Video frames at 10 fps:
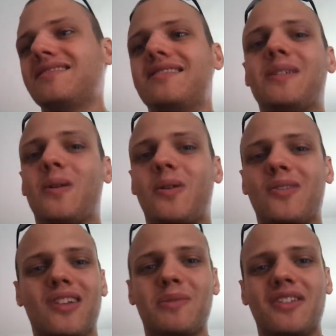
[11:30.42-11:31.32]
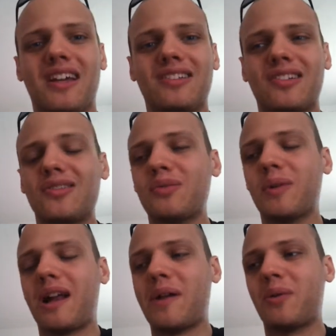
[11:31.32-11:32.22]
there's limitations,
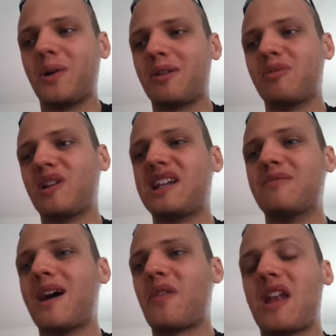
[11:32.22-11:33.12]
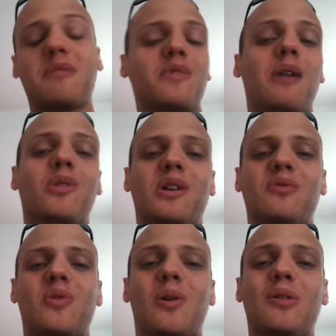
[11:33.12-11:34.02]
but I'm not really complaining about that. I'm
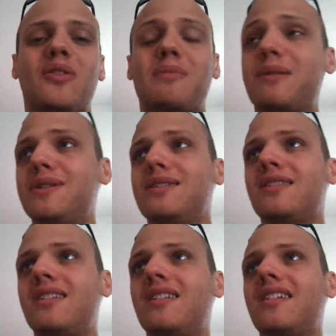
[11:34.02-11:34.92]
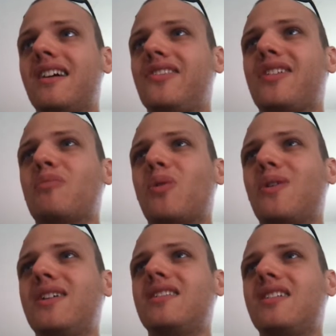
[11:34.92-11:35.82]
looking forward to maybe at some
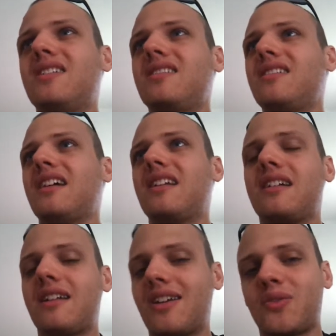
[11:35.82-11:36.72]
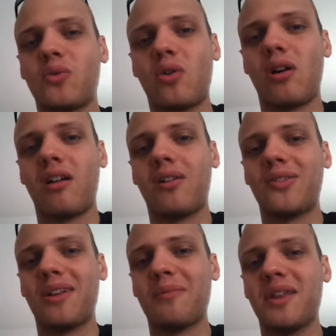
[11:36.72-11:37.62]
point getting an S4 or
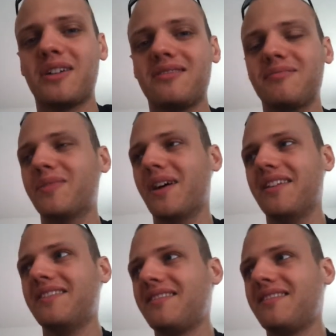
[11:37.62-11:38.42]
something, but